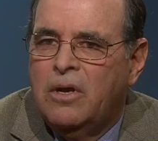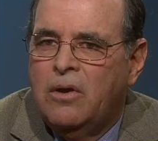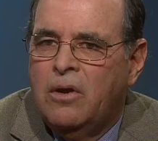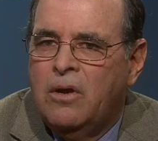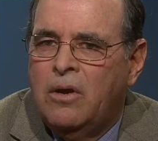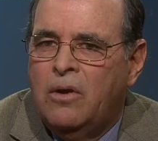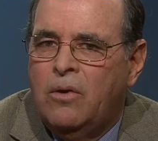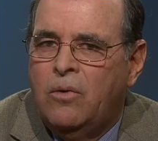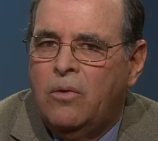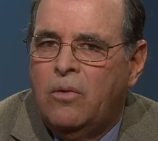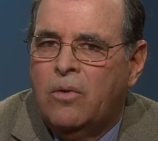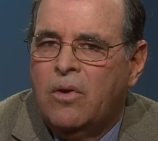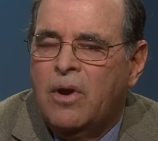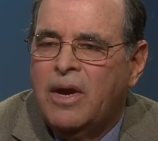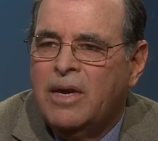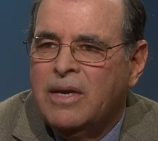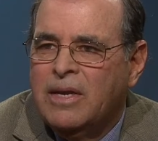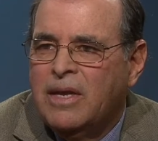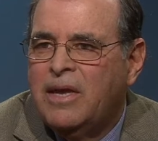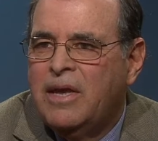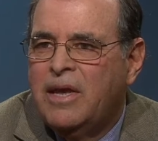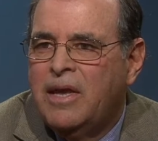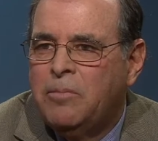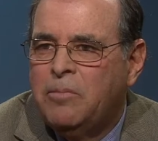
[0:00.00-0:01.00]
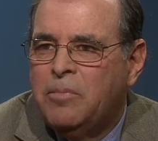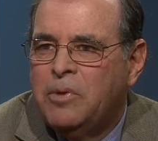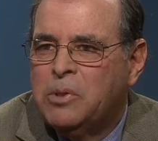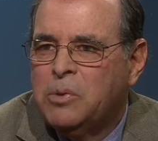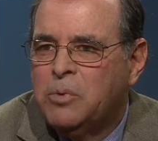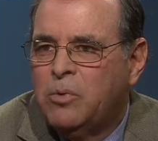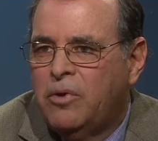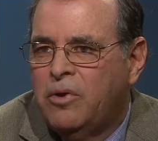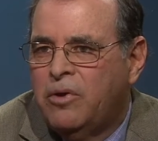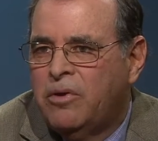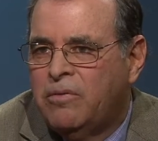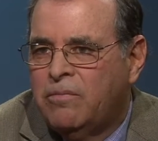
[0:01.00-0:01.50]
uh, who are on campus,
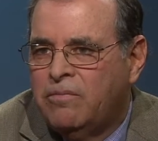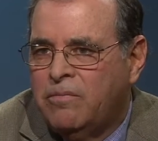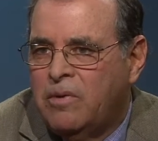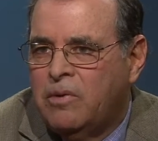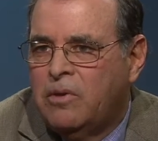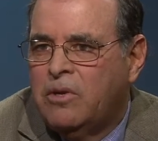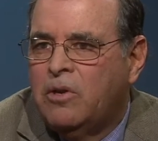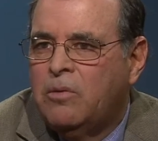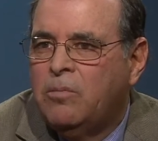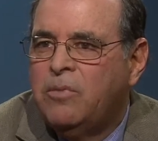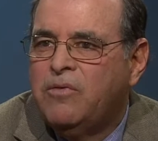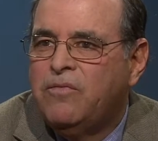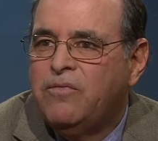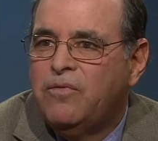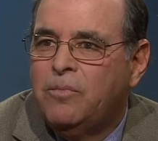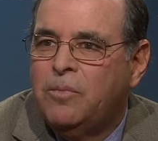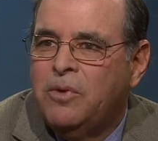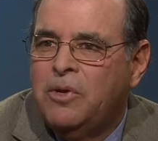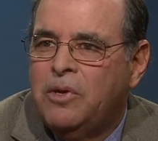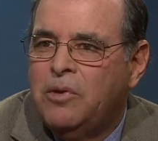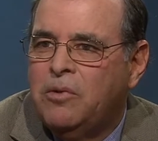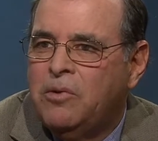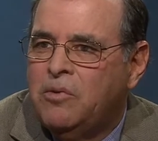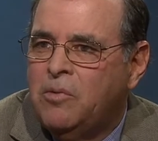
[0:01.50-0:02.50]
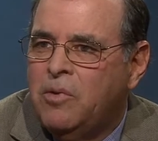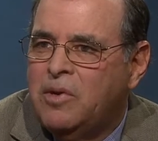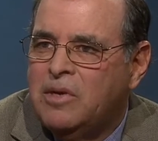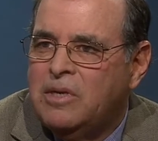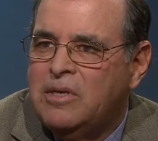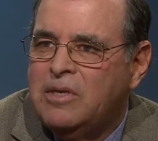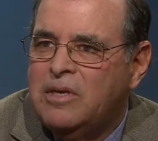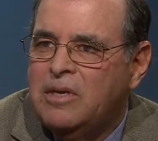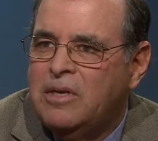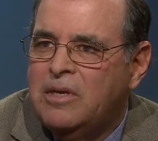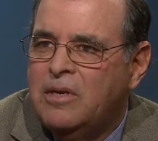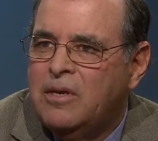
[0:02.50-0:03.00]
we're a little bit familiar with what a
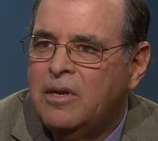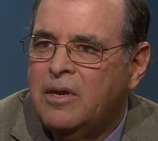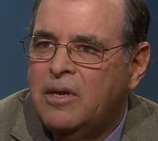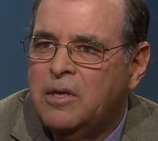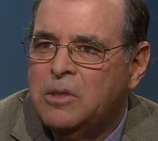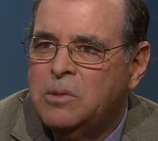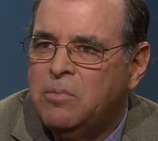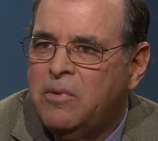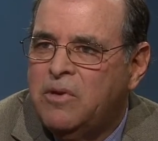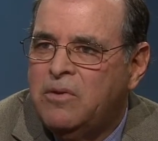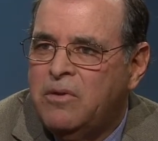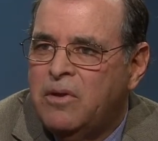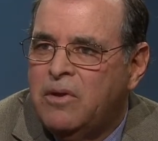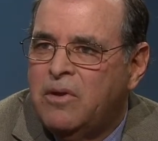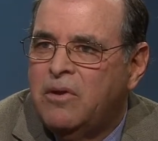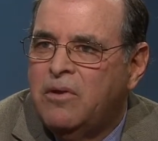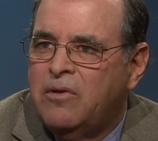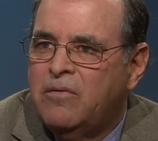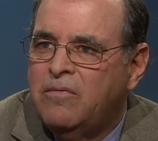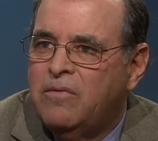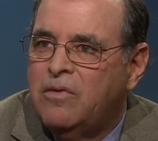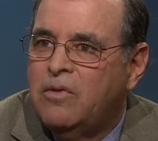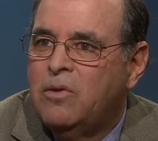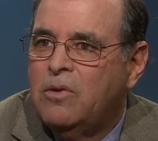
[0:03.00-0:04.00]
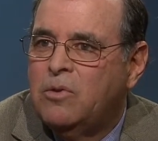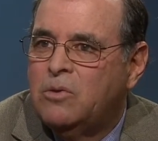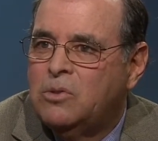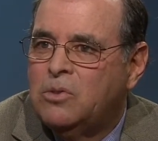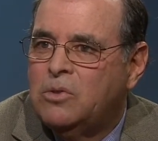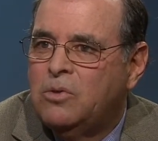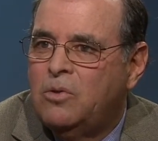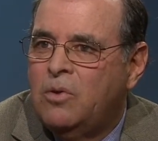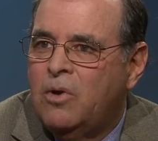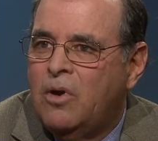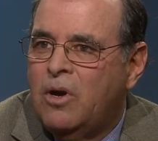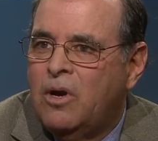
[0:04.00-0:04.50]
dean does, but for those
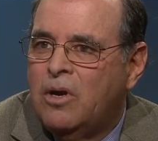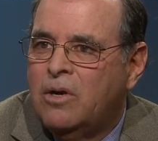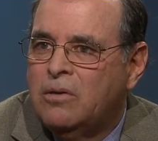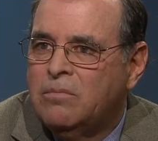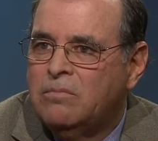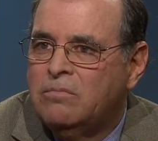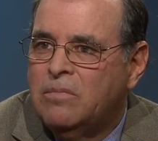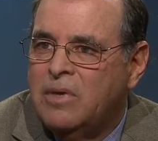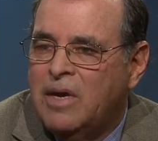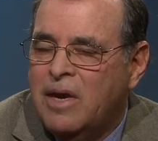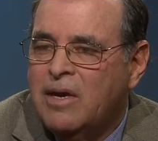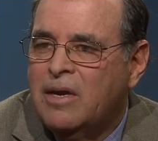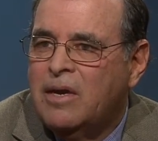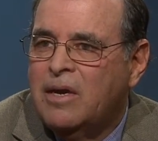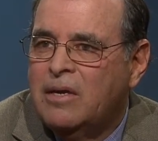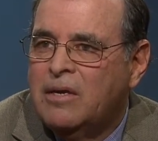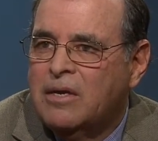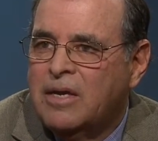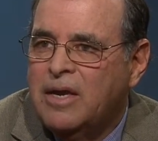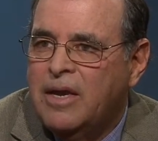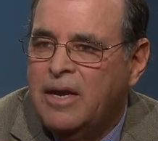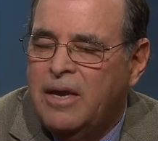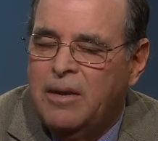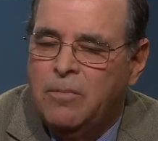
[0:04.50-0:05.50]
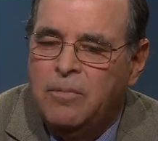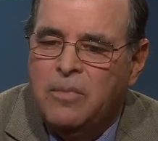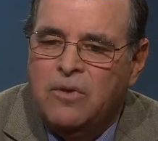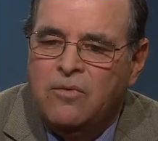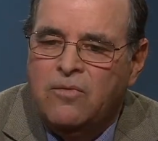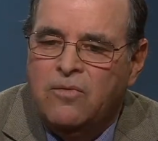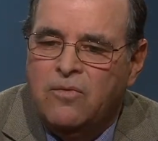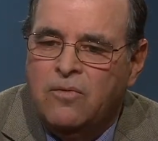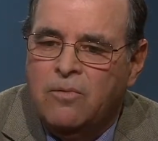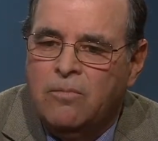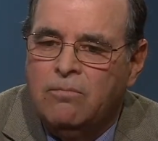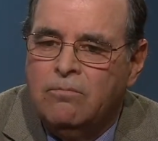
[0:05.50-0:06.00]
who are not on a
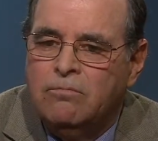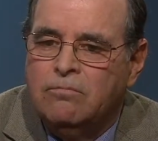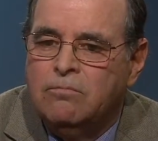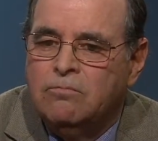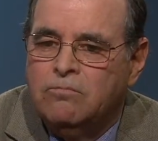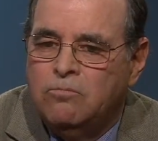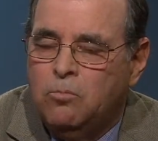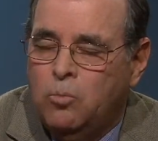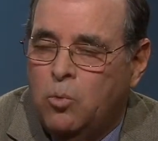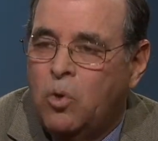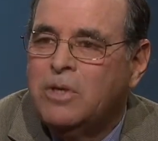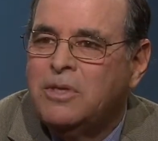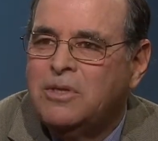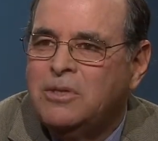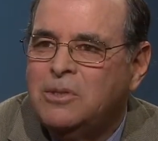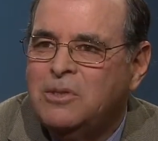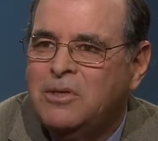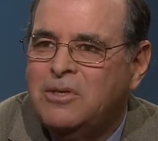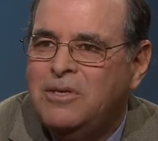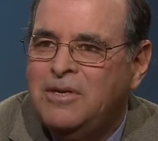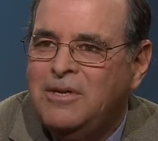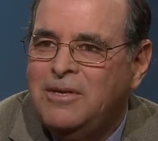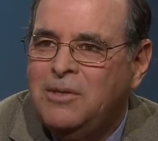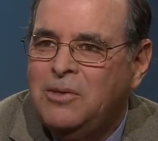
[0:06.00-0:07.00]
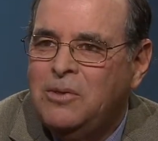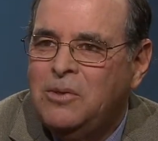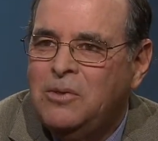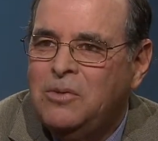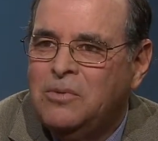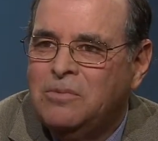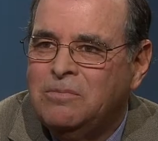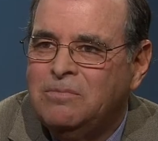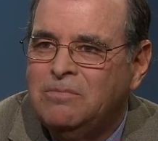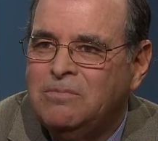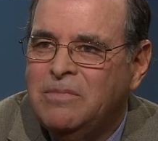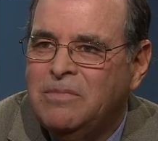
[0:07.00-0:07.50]
campus, what does a dean do?